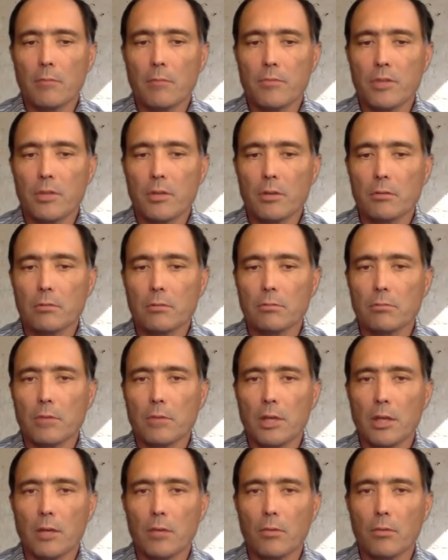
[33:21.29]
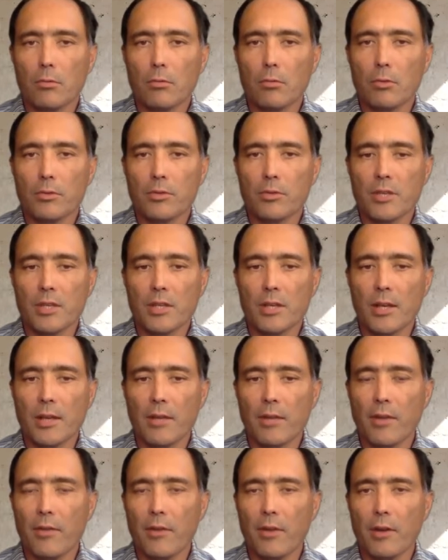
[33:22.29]
So we'll see. I
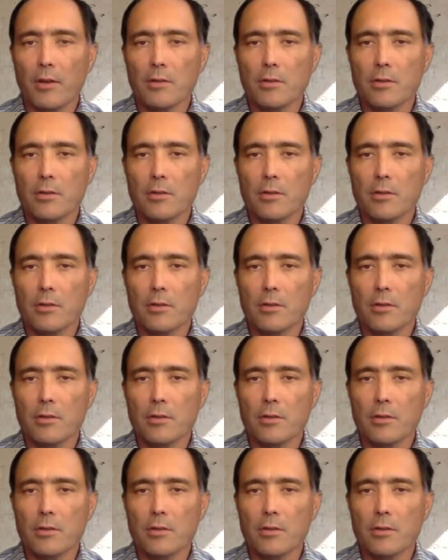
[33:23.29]
think the